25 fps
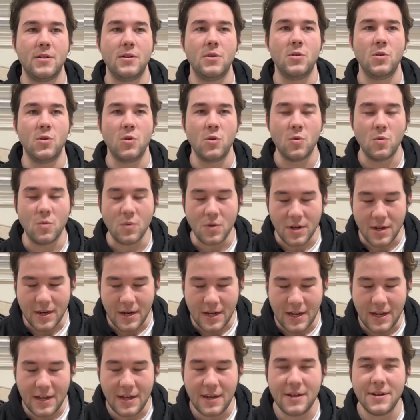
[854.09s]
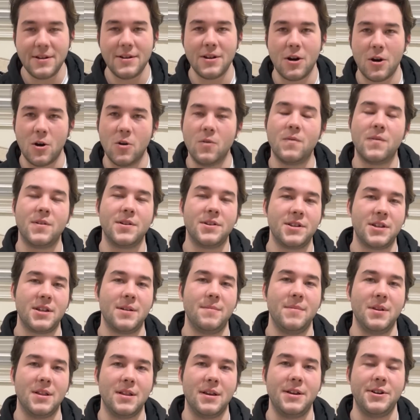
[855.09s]
you need
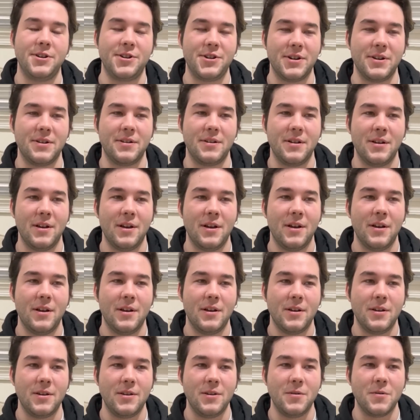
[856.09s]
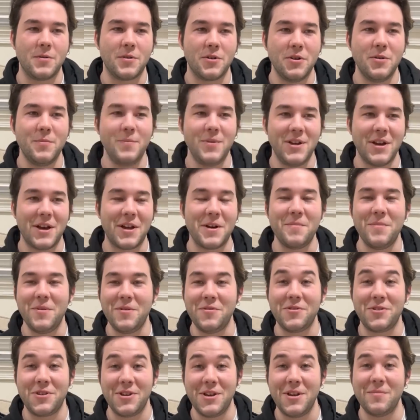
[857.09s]
overstimulation. You could be at a
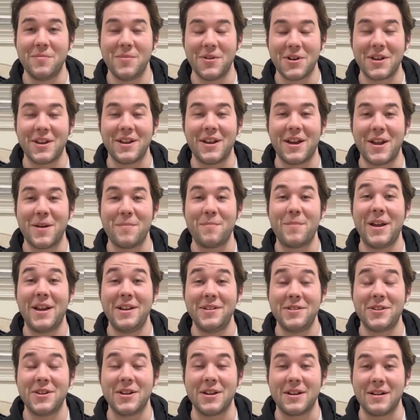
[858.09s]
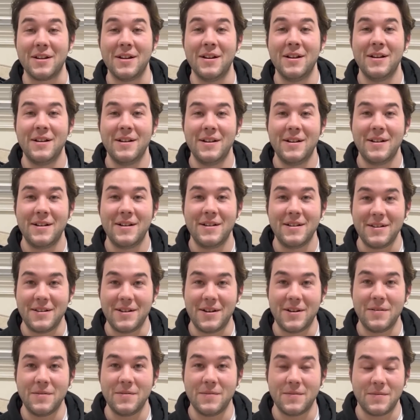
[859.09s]
museum looking at a painting. You
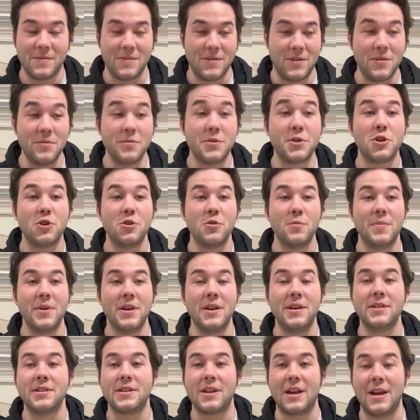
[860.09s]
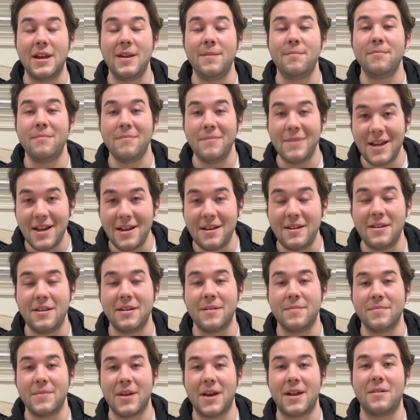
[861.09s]
know, YouTube is a
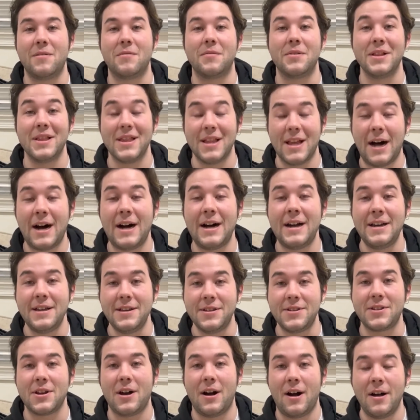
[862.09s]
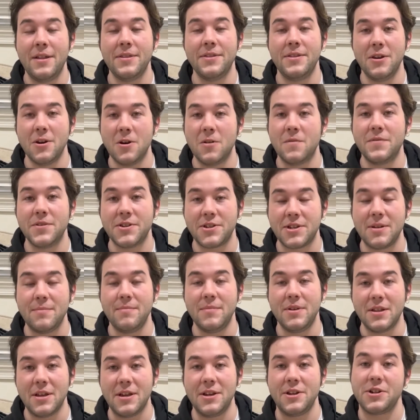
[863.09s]
medium that relies on the
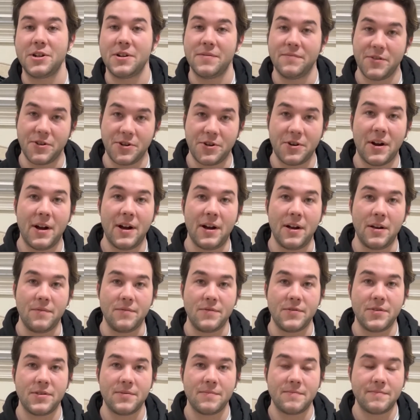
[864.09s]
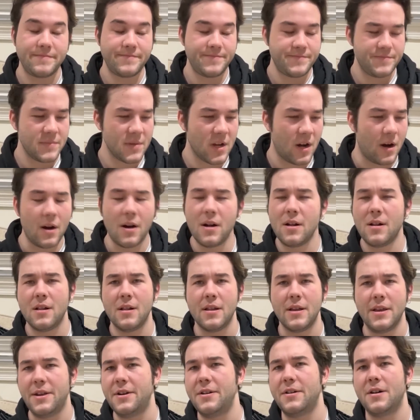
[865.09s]
overstimulation of the drives.
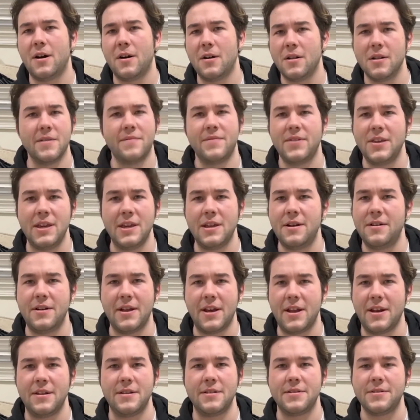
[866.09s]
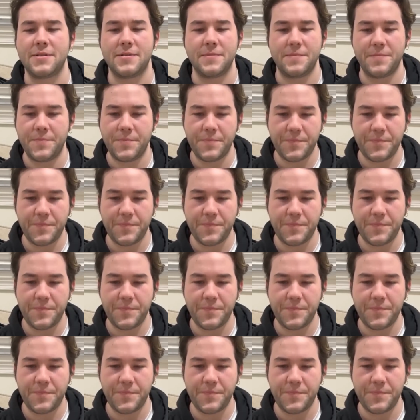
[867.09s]
All of the internet is.